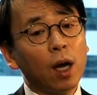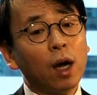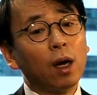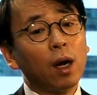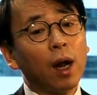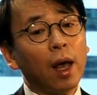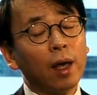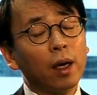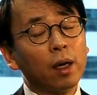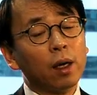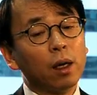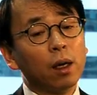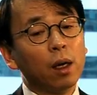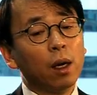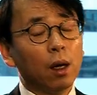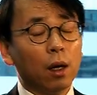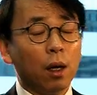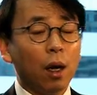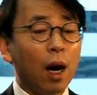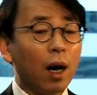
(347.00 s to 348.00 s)
unlike
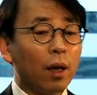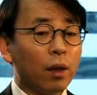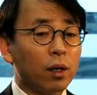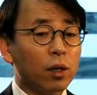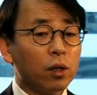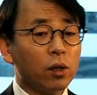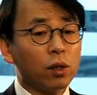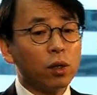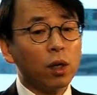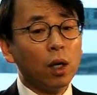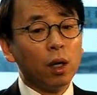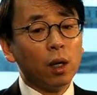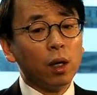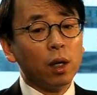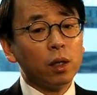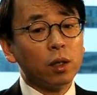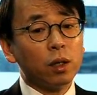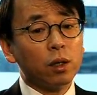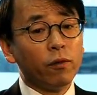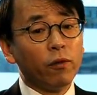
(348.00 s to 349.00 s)
others,
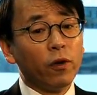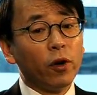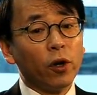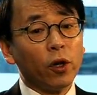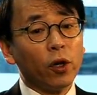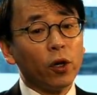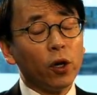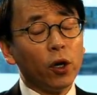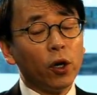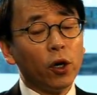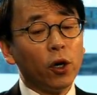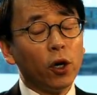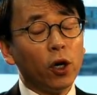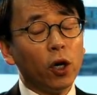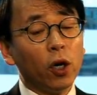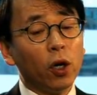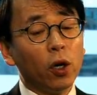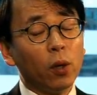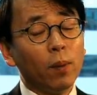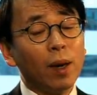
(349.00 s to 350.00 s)
is very
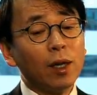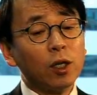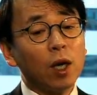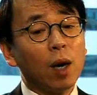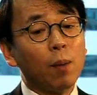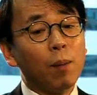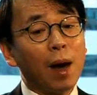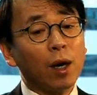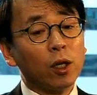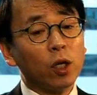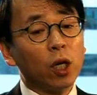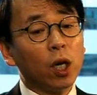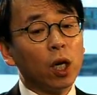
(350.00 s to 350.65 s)
much about